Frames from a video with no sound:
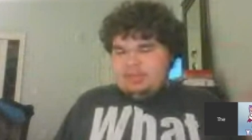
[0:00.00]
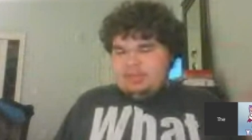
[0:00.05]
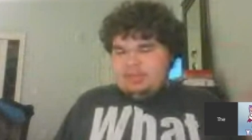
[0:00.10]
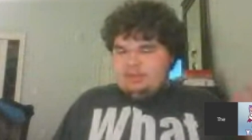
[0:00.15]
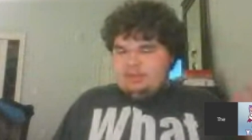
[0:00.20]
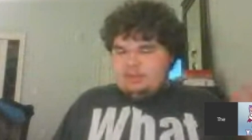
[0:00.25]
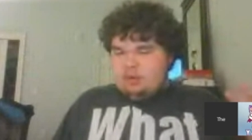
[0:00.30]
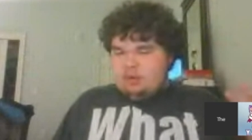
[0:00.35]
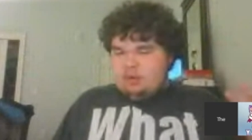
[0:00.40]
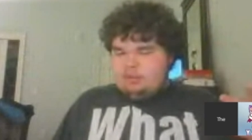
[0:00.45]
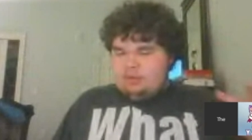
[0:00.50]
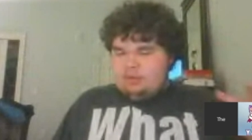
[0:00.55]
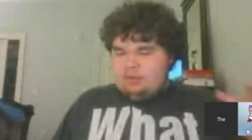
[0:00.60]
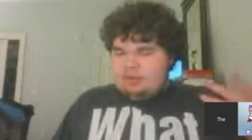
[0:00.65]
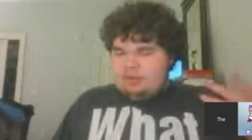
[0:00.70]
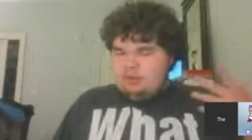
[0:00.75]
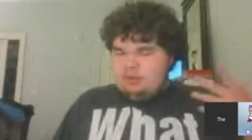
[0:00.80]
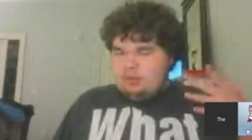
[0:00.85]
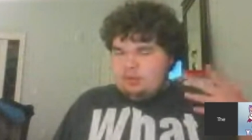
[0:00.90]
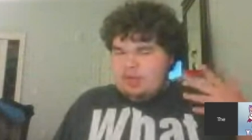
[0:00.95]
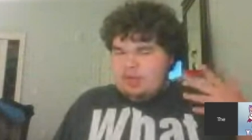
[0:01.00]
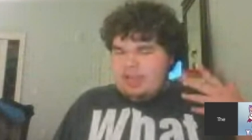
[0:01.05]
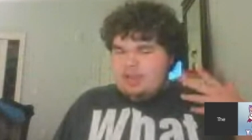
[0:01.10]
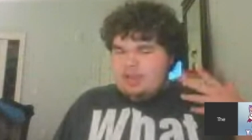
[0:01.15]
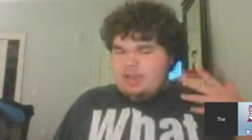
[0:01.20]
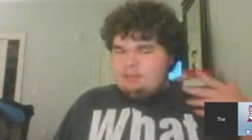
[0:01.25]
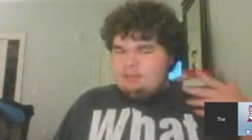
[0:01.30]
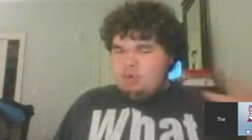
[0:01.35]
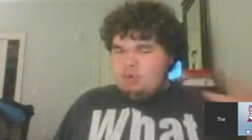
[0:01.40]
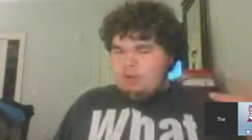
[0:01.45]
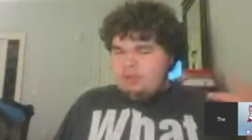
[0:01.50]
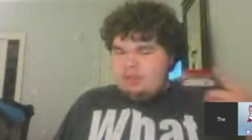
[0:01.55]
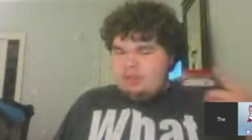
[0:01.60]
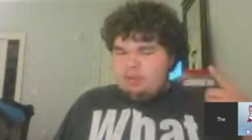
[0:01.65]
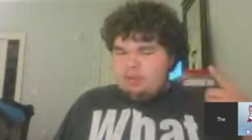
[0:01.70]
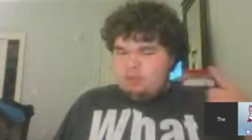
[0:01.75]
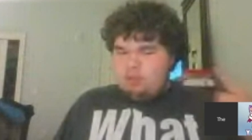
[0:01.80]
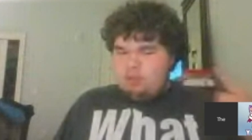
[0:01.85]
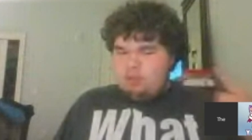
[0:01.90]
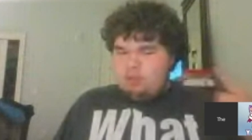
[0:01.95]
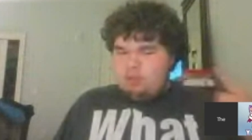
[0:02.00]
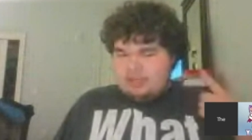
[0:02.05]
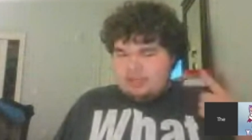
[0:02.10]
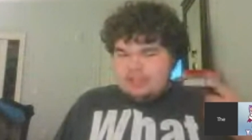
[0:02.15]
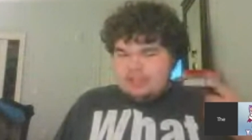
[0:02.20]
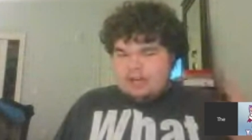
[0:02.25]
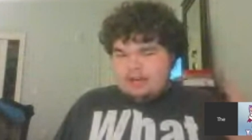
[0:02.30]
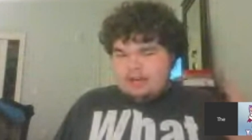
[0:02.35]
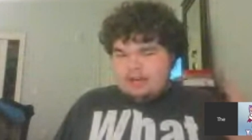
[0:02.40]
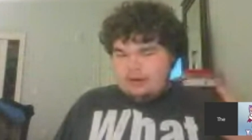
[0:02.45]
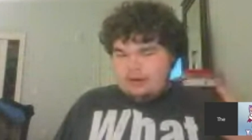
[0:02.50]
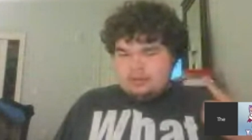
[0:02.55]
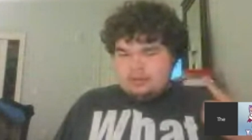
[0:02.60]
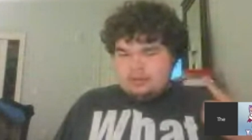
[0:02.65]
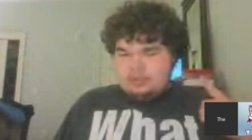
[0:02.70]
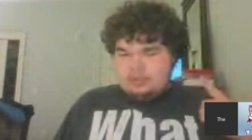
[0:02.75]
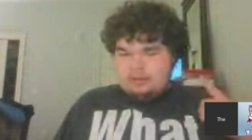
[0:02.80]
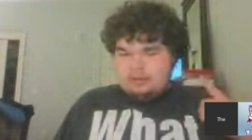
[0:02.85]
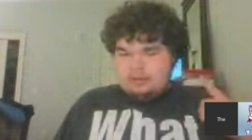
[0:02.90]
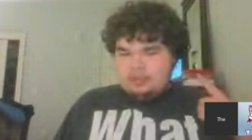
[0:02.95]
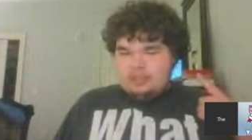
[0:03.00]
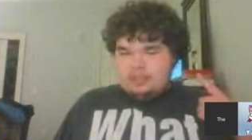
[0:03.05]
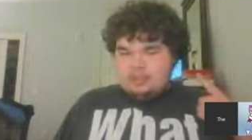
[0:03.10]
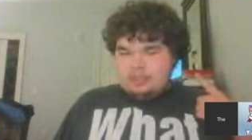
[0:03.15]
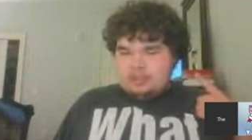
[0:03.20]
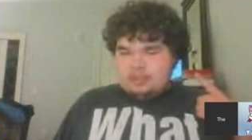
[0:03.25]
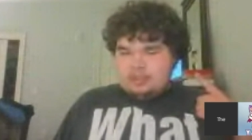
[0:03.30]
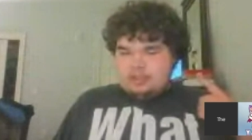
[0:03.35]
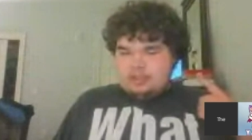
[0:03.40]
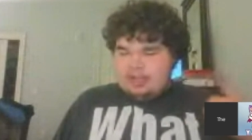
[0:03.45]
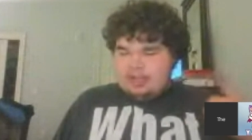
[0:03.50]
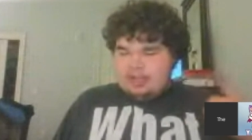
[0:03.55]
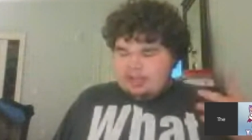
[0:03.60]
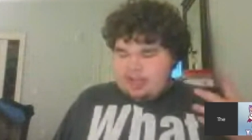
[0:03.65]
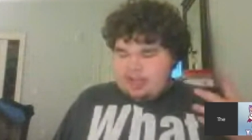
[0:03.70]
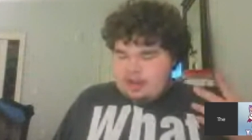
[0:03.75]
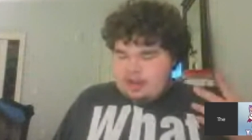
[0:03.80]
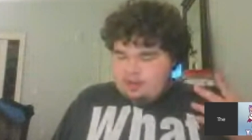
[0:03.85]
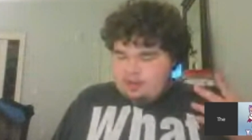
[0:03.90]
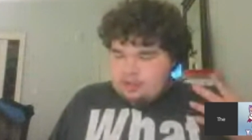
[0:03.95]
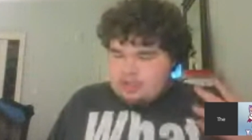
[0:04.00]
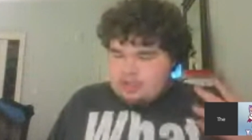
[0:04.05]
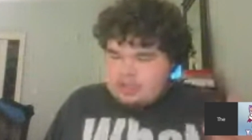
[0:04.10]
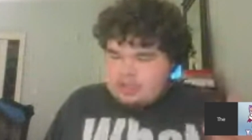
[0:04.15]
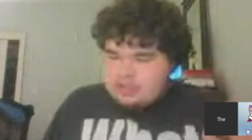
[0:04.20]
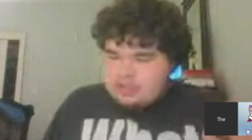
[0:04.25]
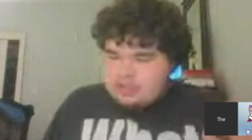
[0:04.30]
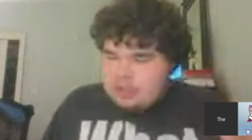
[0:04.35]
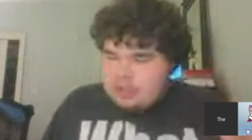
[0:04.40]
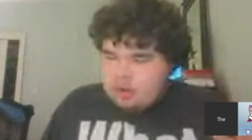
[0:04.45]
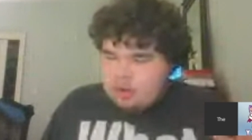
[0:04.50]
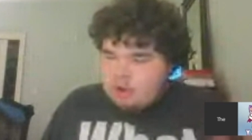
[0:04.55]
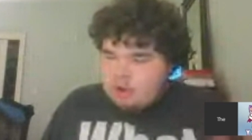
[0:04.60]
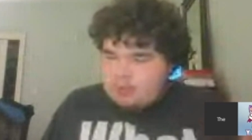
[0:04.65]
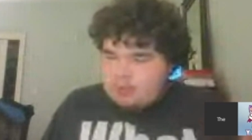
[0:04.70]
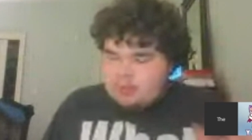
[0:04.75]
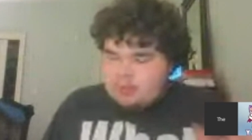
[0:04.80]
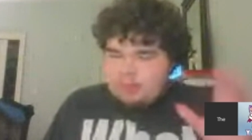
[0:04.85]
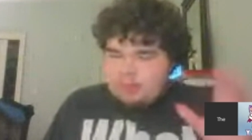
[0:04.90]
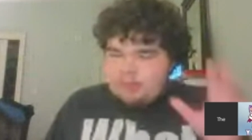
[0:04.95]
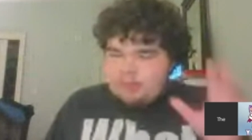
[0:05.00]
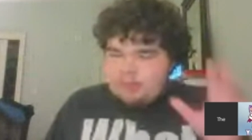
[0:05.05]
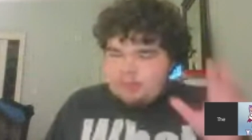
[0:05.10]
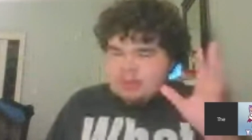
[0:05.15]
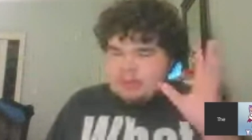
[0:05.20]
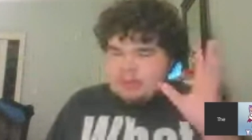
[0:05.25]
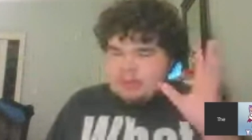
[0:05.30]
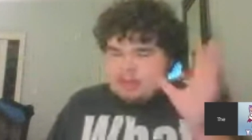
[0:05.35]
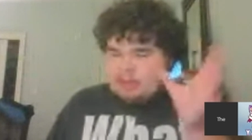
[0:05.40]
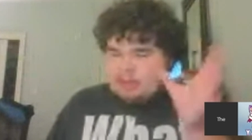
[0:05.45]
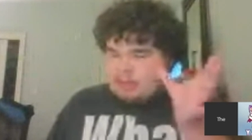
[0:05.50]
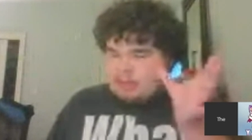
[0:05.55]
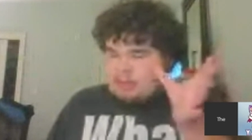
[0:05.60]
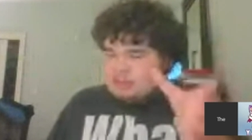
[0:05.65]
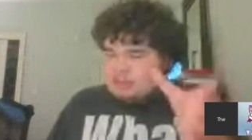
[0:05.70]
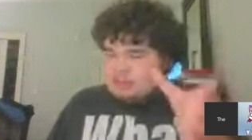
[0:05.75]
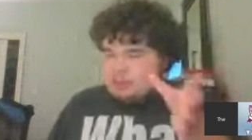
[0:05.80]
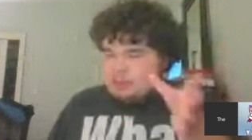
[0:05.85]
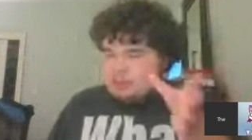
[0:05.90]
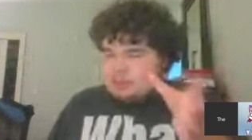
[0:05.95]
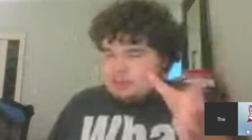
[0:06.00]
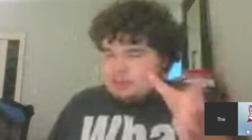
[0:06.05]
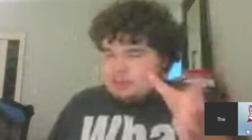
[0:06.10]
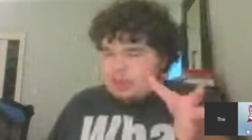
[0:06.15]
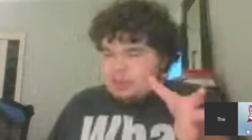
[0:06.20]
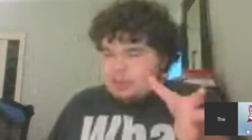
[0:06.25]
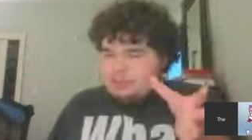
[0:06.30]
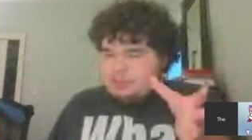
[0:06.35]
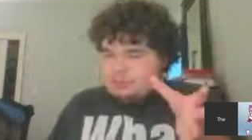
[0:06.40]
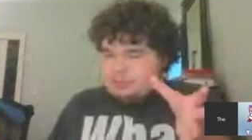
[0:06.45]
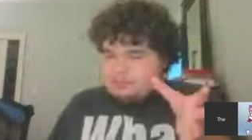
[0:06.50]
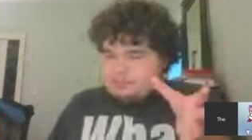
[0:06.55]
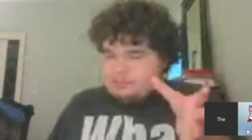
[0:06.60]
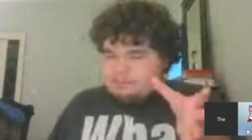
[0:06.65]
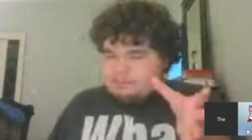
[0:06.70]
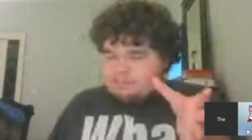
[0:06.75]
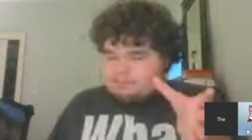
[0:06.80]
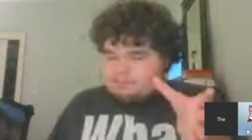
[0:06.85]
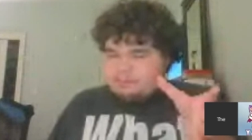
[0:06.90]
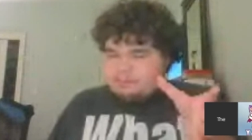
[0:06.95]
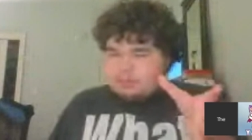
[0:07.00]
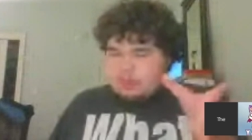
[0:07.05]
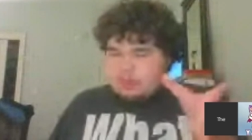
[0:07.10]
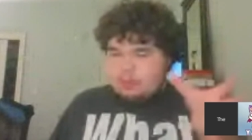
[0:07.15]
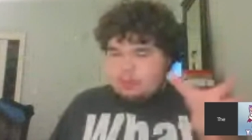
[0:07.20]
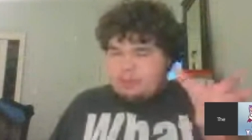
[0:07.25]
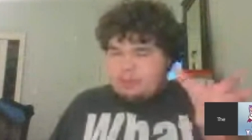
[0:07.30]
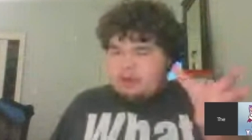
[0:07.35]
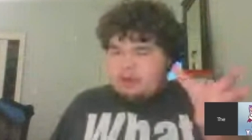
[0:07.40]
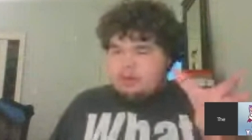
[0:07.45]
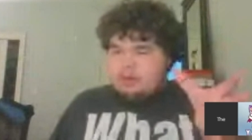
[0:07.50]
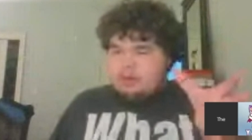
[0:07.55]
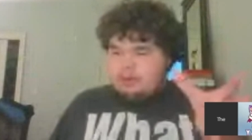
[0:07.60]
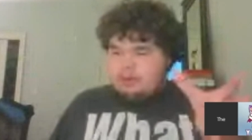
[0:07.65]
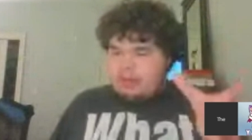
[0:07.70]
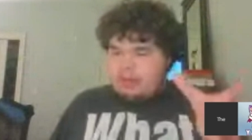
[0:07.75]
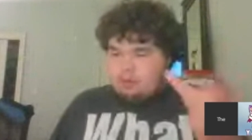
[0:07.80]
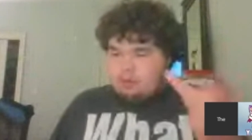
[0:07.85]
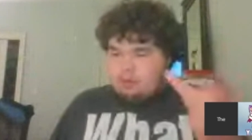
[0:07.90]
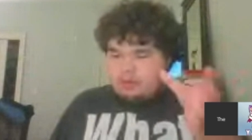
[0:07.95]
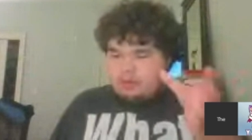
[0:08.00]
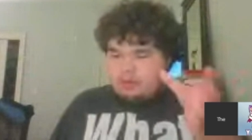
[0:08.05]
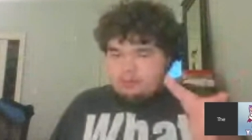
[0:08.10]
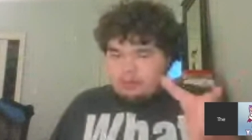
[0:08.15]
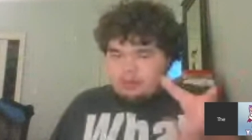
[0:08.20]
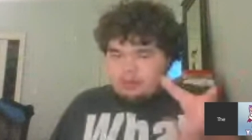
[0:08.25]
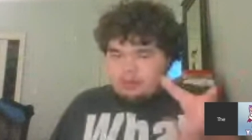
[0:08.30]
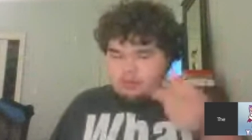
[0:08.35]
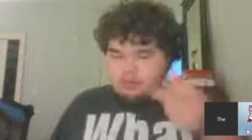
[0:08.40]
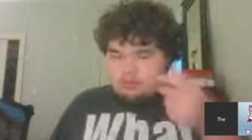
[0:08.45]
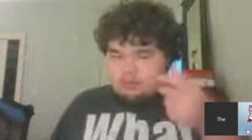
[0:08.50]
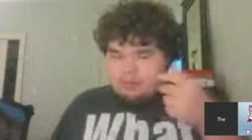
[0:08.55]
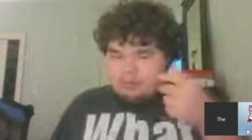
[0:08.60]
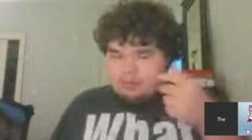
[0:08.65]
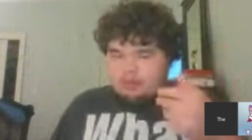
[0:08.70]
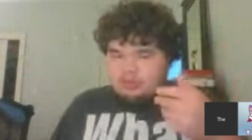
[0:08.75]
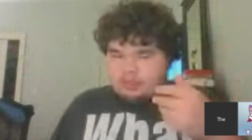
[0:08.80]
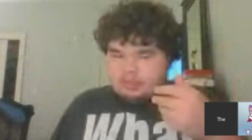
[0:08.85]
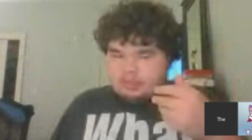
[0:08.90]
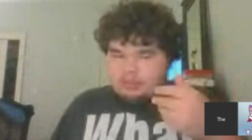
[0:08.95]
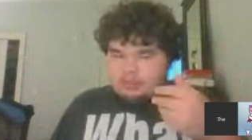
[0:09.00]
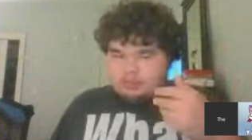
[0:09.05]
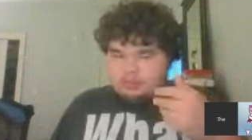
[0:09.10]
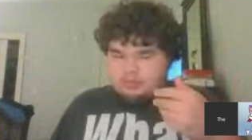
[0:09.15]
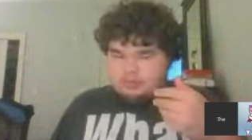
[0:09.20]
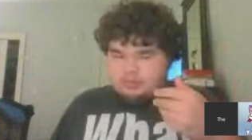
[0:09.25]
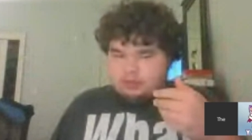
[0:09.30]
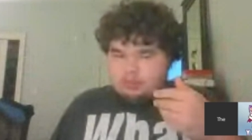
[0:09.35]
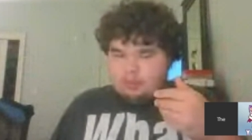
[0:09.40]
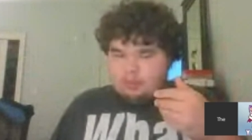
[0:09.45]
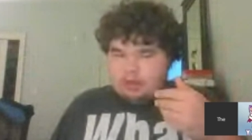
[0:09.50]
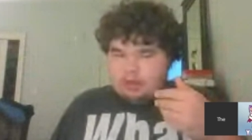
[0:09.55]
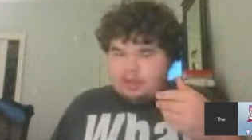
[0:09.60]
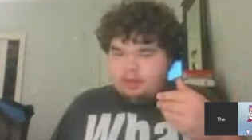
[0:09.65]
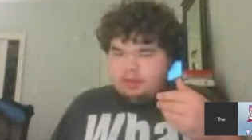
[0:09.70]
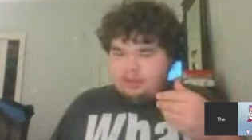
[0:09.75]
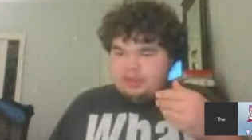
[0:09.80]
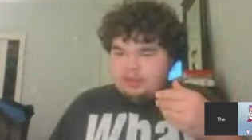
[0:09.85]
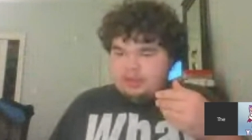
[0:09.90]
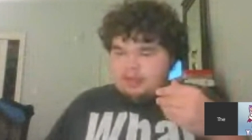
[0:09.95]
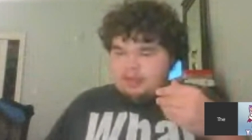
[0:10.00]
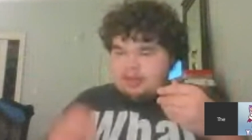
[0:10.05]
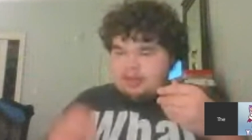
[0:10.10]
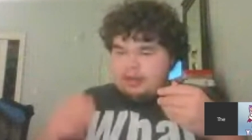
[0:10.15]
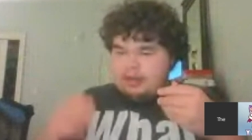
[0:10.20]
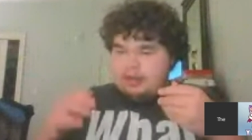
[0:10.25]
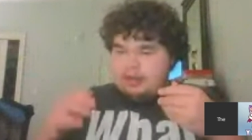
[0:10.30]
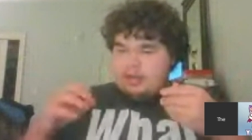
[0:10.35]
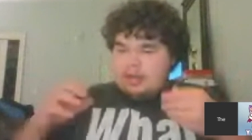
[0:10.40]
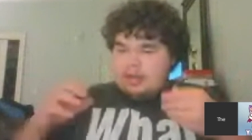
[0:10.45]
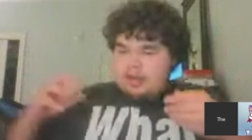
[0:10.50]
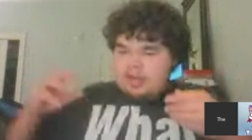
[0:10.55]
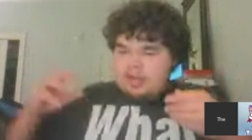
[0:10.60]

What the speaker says: even more awesome if you had more than one character. Like, I hope it would be like Until Dawn, where at one point you would be one character for a while, and then